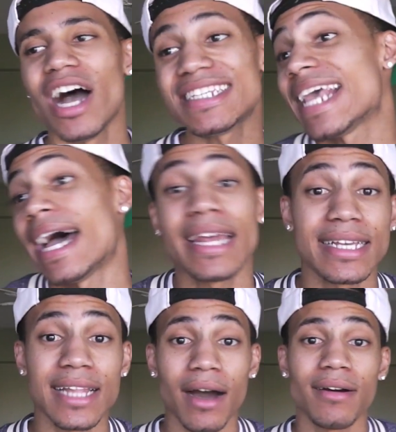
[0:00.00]
I see how it
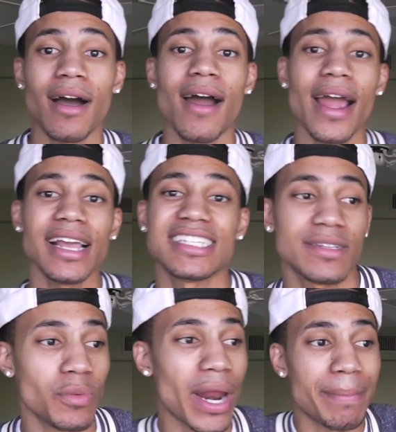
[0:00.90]
is though. Alright, is
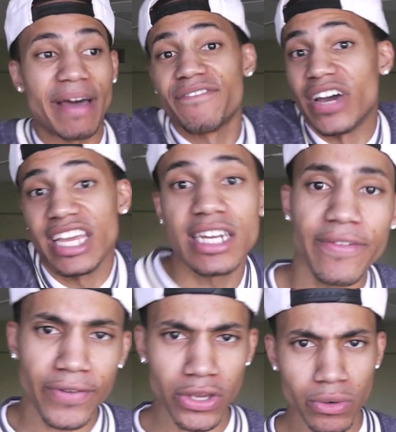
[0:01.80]
it what, I'm not funny
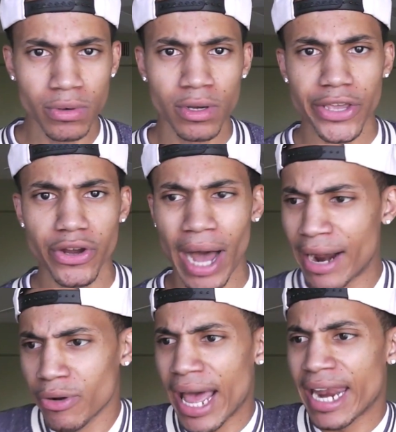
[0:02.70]
enough for you? You know,
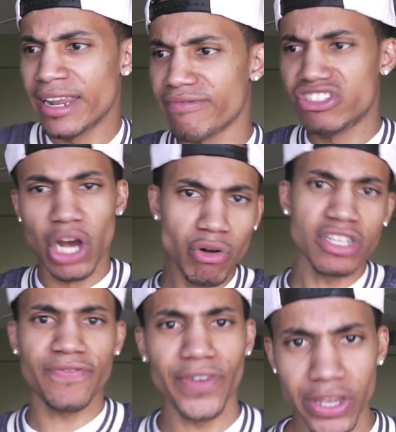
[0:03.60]
I don't got enough
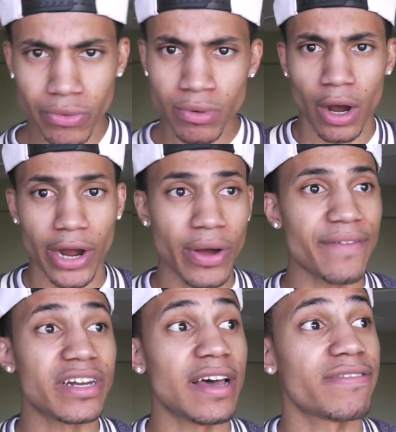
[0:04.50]
jokes for you? Or I don't
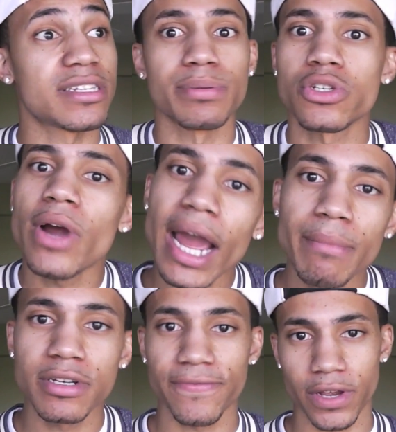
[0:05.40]
have enough
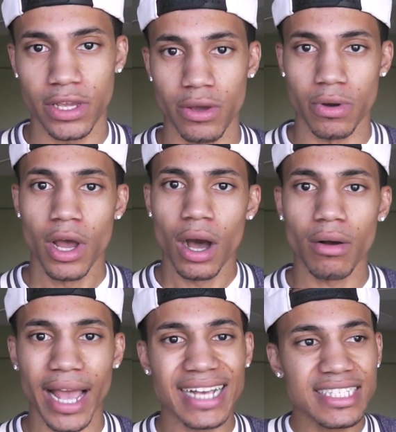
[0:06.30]
subscribers for you?
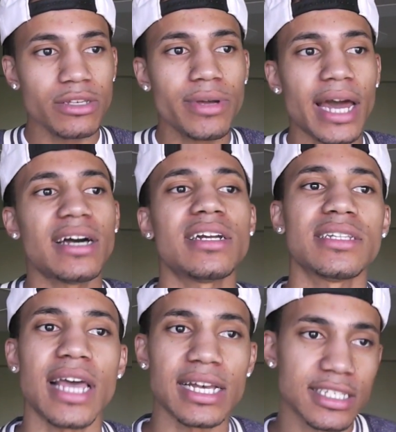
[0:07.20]
Okay, I see you got one
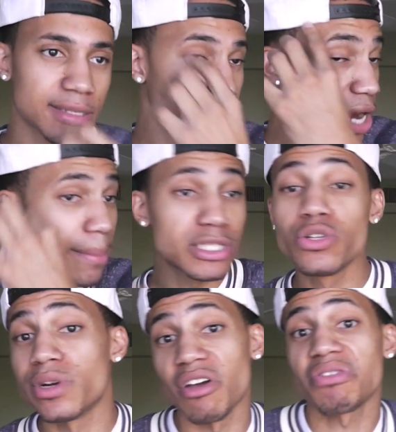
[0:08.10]
hundred thousand subscribers
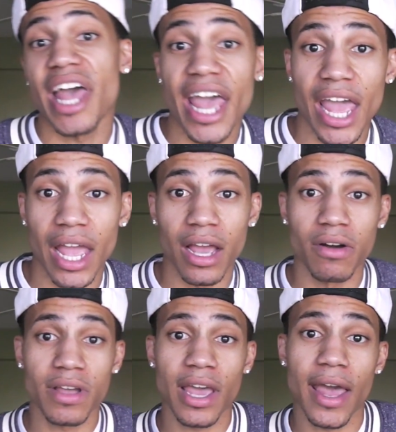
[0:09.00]
doing your thing,
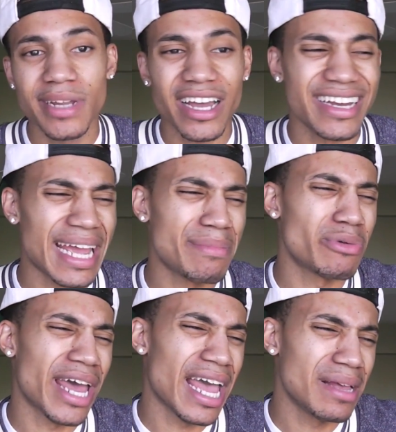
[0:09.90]
okay? Not gonna name
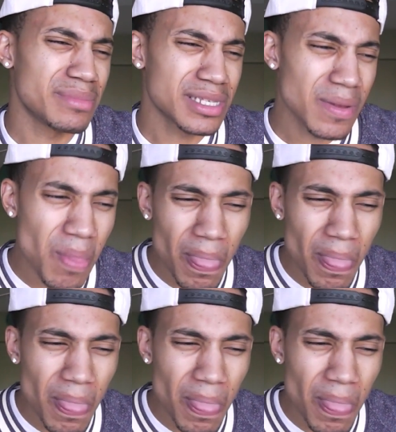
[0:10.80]
no names.